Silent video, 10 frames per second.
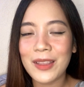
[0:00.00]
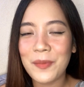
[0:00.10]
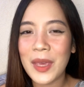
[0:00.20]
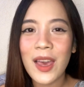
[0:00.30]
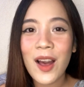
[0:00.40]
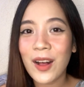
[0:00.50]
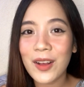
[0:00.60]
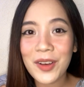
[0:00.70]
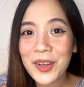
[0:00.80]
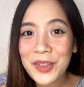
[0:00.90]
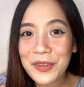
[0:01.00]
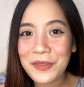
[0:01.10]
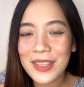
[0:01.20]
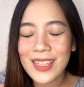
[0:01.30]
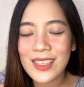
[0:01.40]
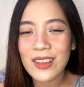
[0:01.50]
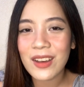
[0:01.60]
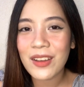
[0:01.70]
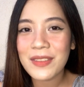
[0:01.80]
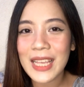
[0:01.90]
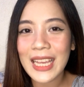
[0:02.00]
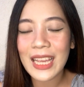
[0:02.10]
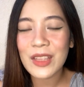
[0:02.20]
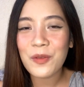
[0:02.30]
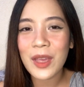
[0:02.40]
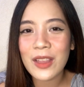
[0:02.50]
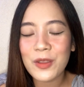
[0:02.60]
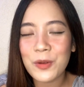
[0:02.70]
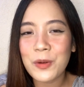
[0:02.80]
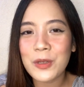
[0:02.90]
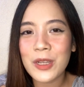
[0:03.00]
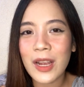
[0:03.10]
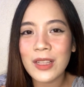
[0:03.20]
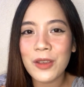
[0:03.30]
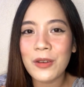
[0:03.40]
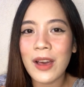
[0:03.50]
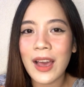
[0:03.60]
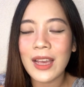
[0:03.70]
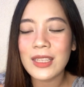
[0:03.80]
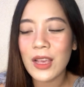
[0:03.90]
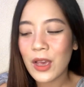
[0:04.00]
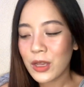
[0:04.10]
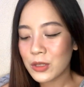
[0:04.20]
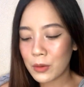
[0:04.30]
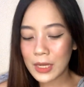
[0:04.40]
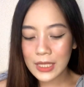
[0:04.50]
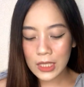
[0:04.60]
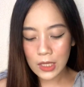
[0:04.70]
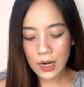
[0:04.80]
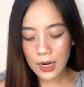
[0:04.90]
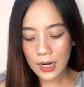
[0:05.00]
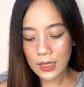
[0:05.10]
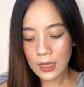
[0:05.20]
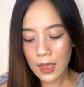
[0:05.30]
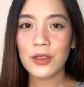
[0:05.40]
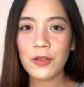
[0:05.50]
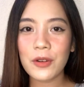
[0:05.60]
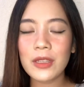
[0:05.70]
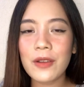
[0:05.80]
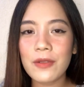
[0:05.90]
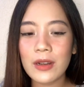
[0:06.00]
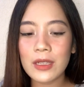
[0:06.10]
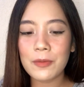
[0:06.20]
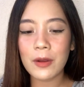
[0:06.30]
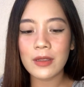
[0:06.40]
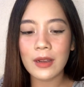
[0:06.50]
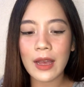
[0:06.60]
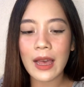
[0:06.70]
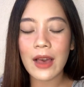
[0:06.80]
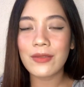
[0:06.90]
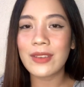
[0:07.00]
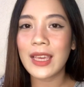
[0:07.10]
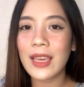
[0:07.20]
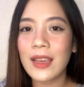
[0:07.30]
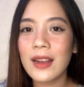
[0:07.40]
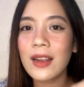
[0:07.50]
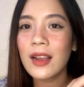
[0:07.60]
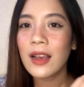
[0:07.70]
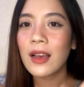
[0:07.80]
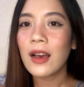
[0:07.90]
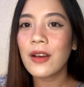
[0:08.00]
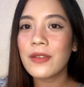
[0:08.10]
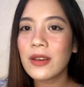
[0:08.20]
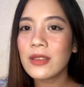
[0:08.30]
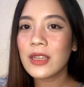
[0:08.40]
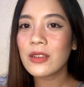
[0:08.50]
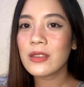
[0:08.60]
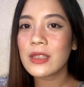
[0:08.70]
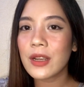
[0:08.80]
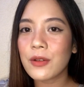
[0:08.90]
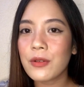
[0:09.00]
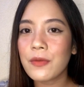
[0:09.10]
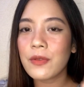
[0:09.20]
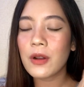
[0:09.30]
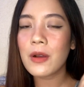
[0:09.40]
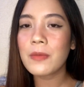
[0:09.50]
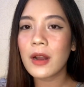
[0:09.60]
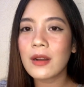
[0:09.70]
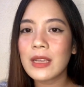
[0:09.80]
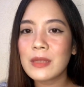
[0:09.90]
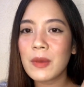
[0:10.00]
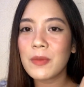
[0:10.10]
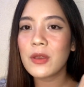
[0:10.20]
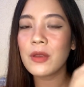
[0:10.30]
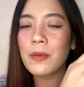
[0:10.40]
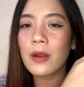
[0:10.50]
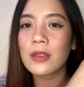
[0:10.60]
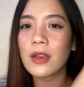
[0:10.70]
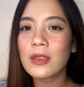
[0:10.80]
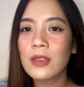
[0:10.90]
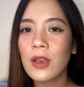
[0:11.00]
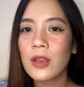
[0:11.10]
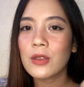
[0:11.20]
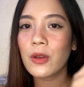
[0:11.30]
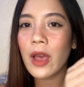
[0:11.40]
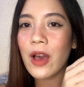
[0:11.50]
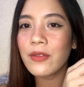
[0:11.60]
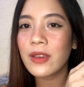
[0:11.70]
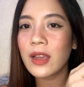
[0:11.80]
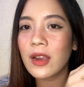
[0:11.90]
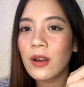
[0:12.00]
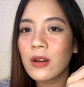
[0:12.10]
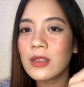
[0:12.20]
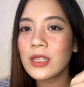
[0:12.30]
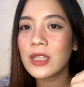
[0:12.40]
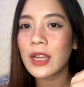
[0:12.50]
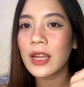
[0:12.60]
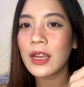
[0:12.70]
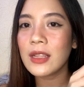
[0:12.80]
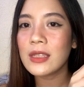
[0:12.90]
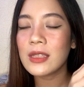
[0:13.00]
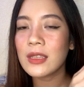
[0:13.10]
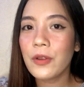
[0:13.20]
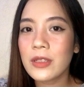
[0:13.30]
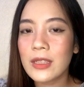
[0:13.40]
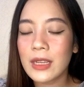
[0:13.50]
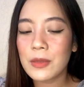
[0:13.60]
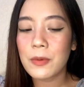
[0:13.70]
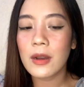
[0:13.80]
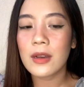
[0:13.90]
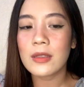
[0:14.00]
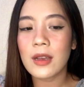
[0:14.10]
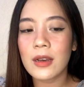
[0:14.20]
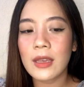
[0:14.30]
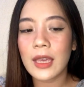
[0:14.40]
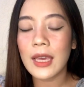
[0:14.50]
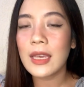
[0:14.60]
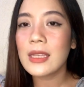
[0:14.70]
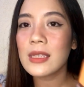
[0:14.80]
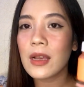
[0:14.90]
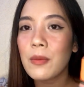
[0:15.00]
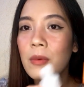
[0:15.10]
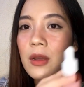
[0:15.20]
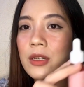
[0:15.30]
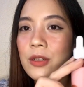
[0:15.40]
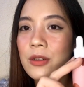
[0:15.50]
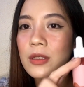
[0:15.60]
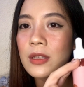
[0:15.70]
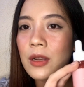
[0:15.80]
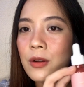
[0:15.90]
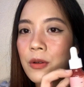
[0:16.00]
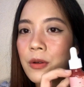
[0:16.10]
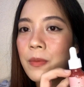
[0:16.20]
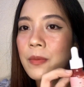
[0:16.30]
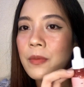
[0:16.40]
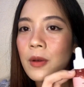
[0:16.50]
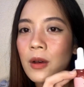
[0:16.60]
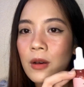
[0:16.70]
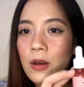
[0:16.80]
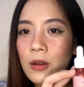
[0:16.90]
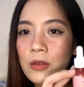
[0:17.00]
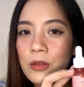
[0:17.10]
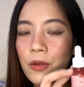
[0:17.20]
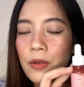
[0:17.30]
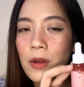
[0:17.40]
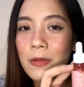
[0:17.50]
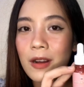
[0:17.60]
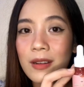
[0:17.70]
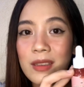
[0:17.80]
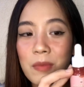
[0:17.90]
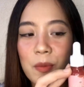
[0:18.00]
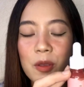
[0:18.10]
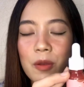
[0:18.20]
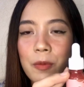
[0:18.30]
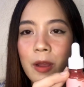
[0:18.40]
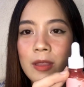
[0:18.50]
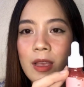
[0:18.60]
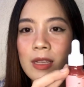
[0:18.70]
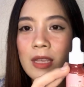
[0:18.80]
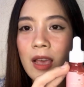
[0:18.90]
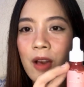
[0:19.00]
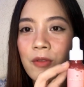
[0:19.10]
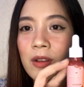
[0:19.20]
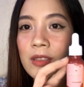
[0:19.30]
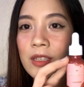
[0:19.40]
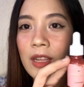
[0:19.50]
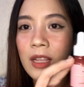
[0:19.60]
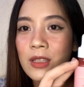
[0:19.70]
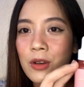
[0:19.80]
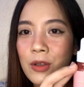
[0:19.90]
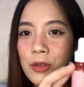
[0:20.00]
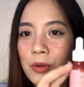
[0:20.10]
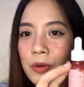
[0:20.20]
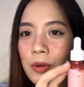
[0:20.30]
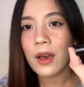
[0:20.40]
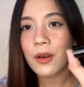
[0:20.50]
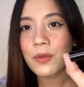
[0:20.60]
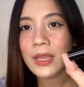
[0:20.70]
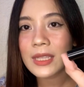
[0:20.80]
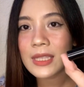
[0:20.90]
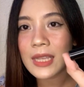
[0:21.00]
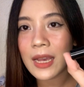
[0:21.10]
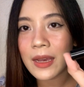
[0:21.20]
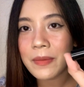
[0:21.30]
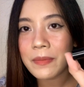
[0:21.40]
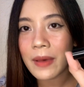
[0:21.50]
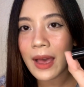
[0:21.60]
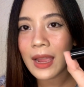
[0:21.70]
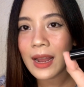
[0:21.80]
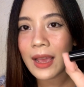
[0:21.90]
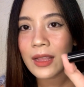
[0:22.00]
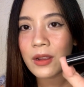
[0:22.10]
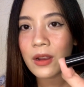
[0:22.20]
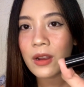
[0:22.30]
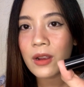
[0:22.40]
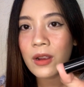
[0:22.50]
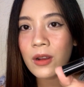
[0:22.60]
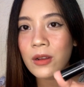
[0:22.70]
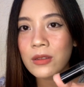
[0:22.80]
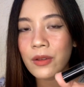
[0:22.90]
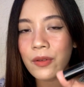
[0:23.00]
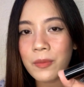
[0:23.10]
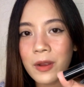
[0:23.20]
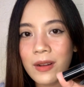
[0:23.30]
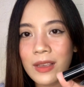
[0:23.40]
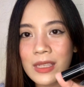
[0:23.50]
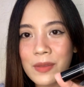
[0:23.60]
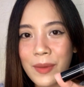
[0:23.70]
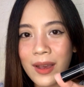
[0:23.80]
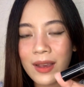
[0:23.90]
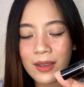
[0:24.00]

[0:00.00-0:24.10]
me all of these stuffs. I can't wait to share it to you guys. So let's start. So for the first product I have here, a foundation serum from Carizma Beauty Products. So I have here all the shades. For the next product is a blush on serum, also from Carizma Beauty Products. I have all the shades also. wing stamp eyeliner, also from Carizma.